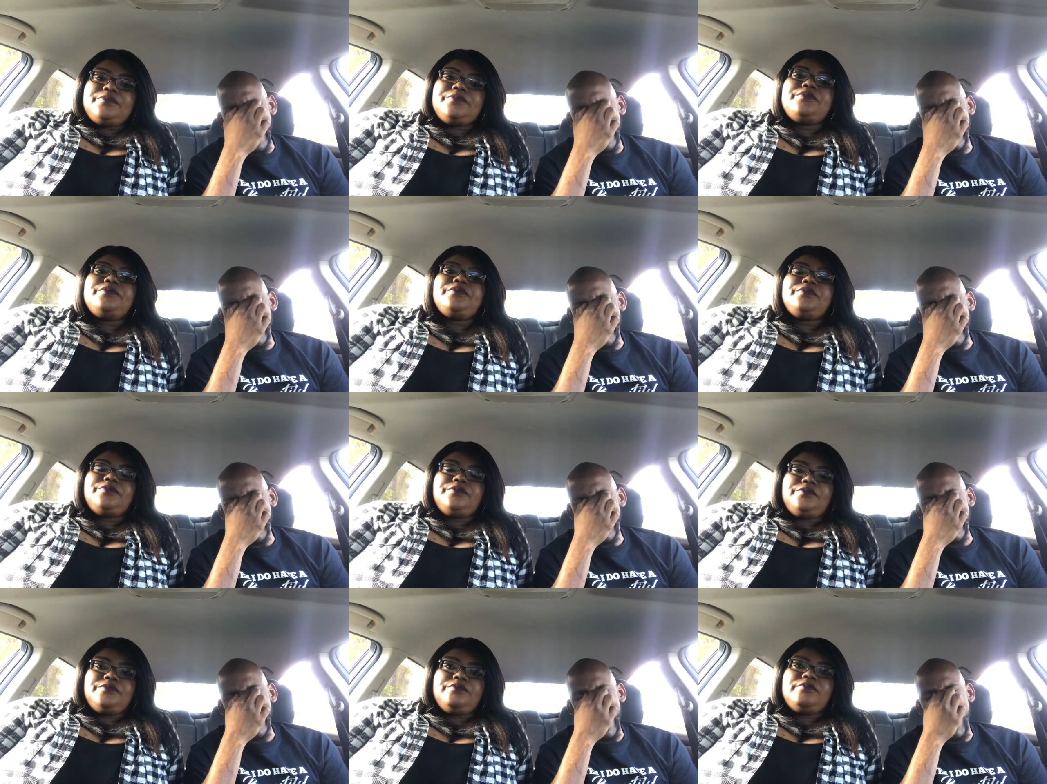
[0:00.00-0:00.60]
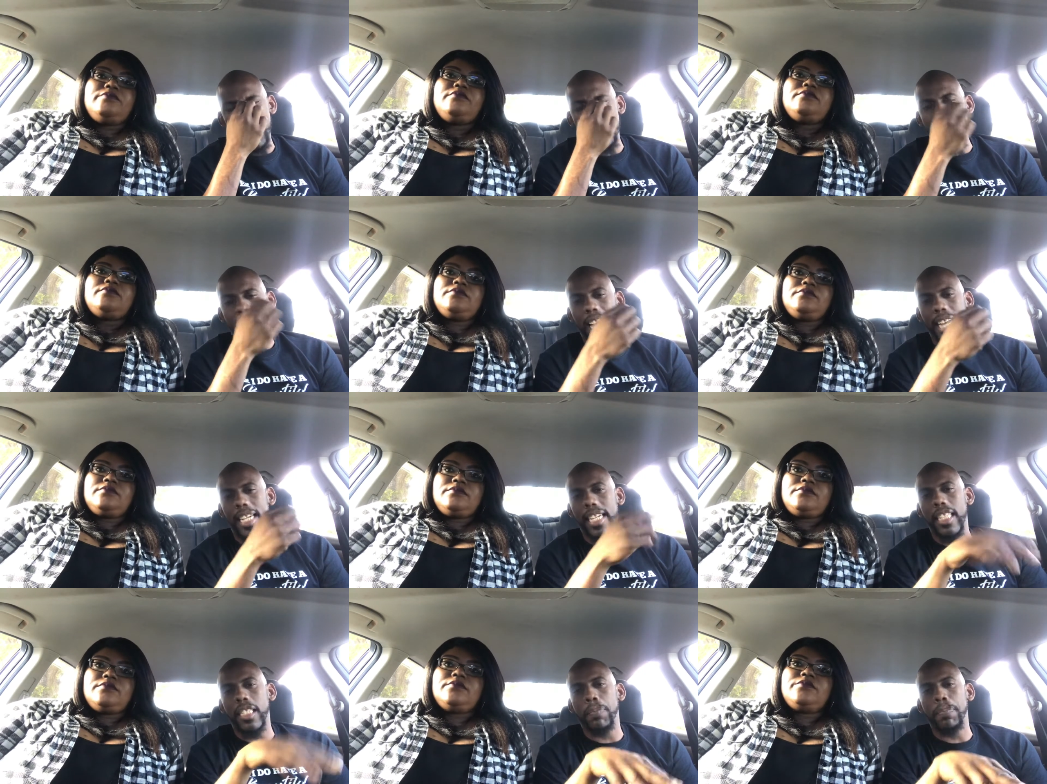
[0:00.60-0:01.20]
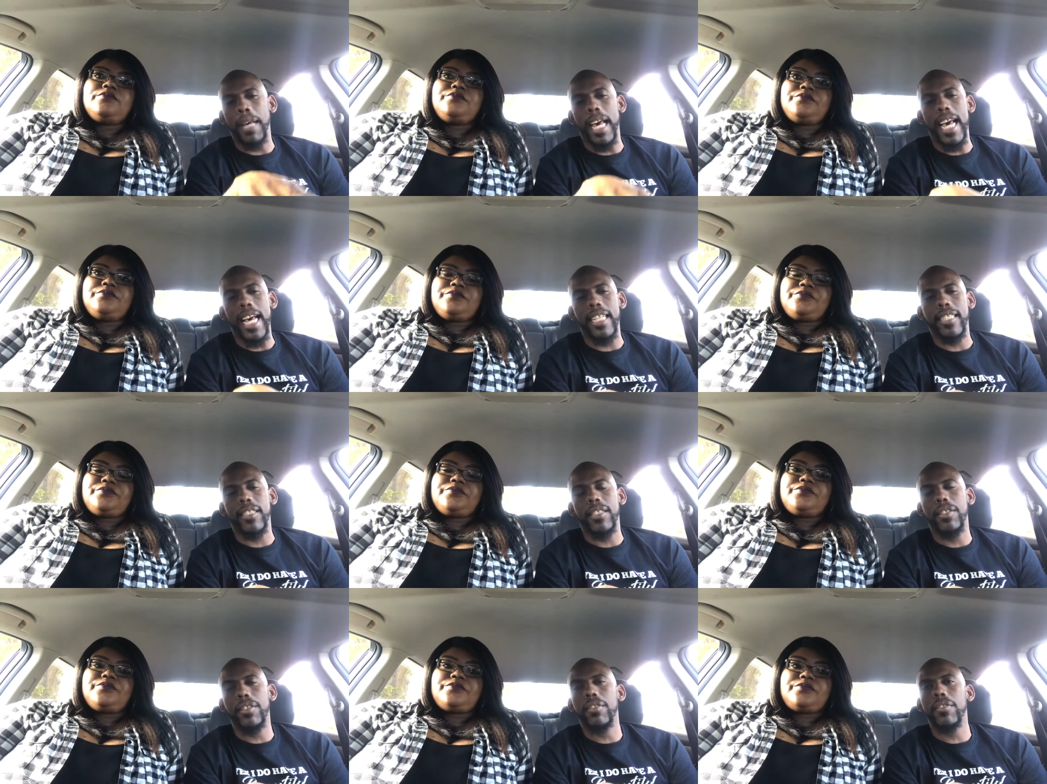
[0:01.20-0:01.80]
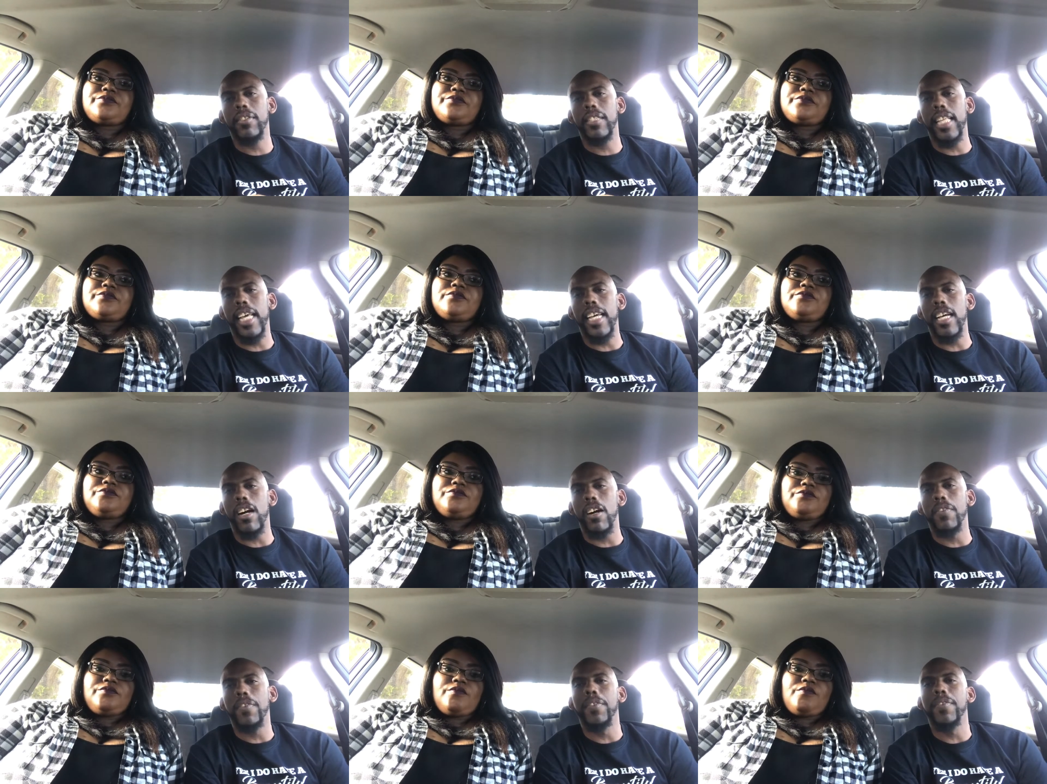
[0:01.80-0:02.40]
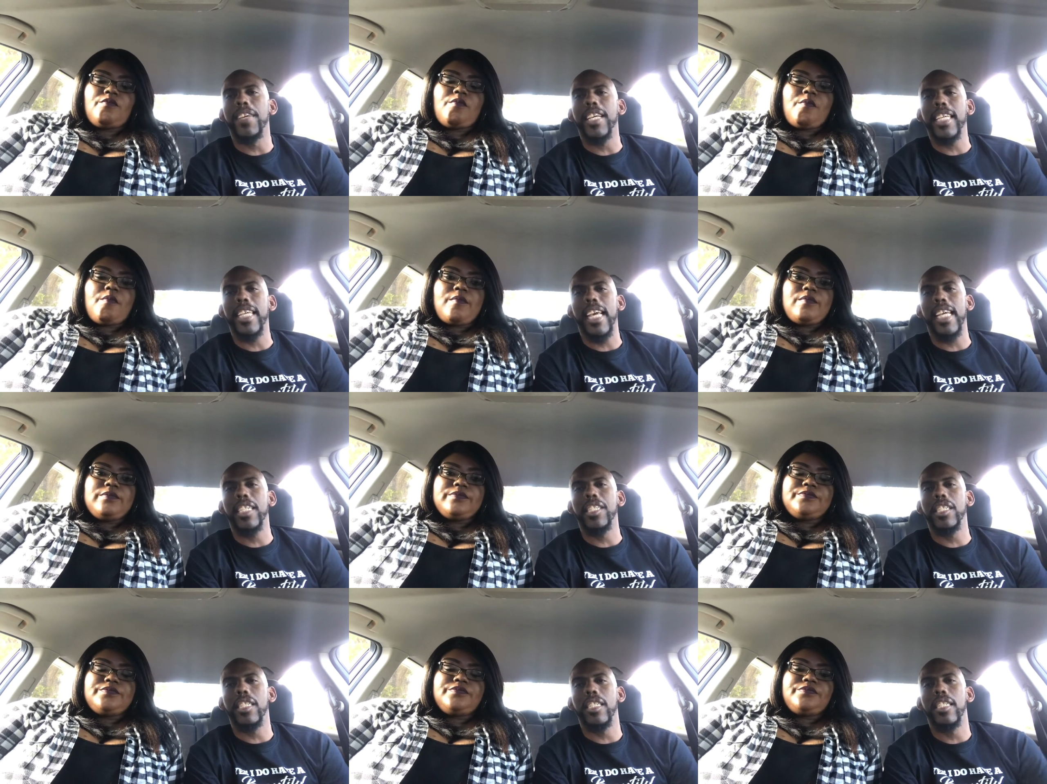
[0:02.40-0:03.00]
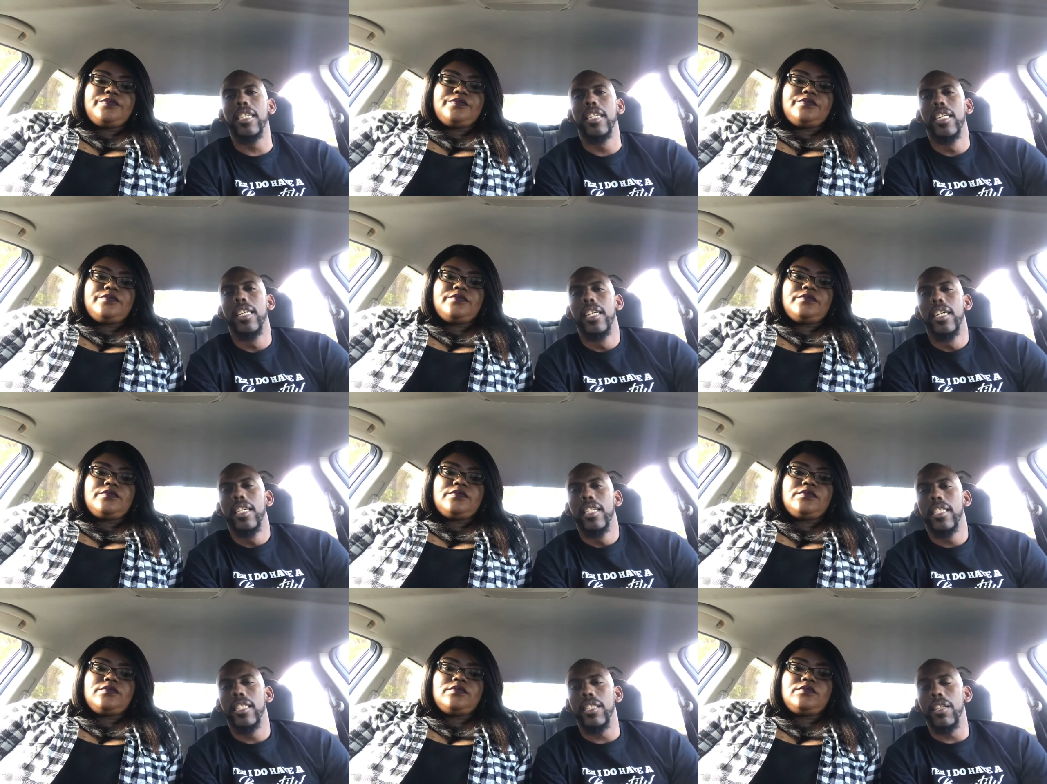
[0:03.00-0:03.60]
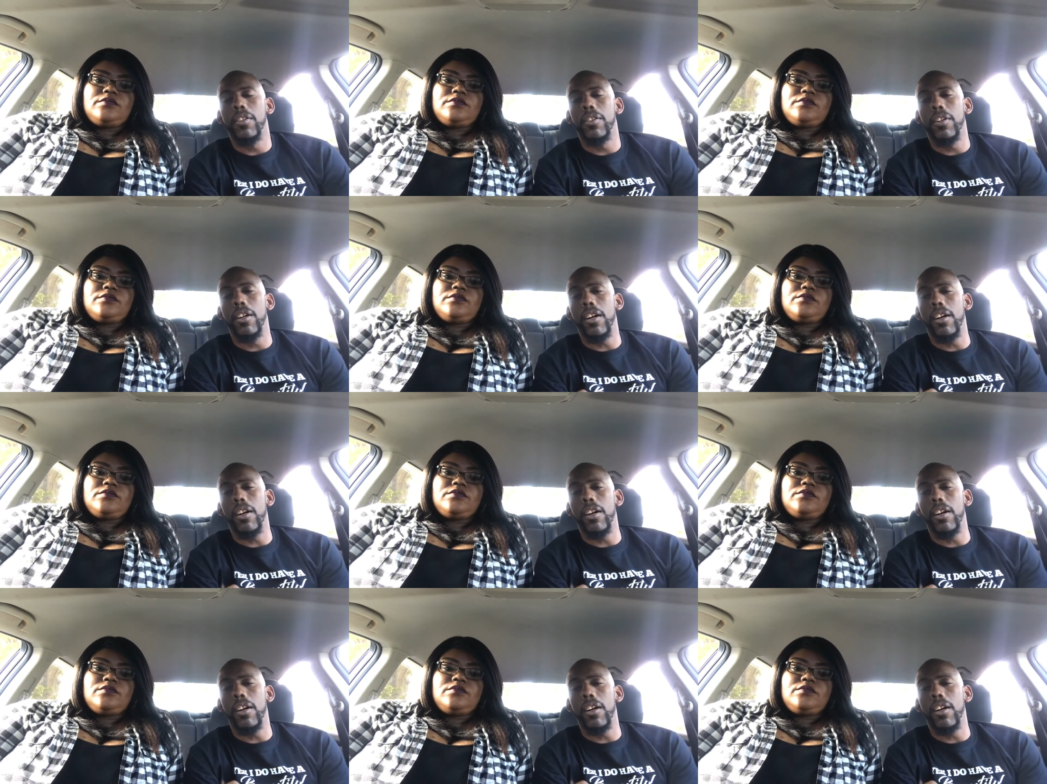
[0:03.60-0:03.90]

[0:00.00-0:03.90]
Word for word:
Speaker 1: I just got back this past Tuesday off of vacation. So